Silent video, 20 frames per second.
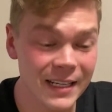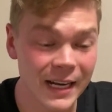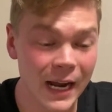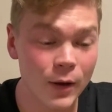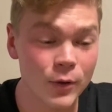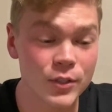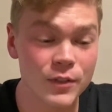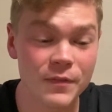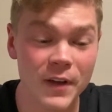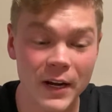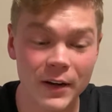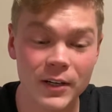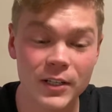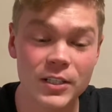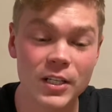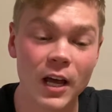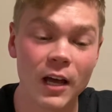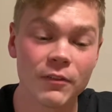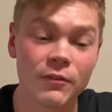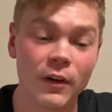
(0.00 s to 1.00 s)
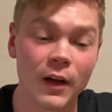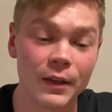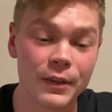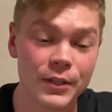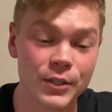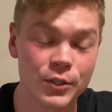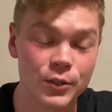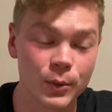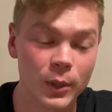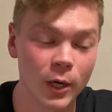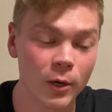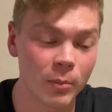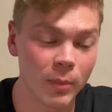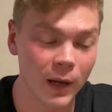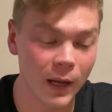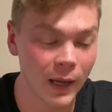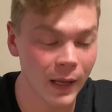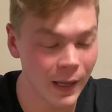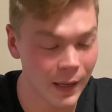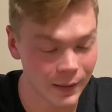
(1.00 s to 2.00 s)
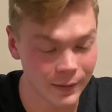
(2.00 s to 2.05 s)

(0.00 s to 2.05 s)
I was very tough on this robot.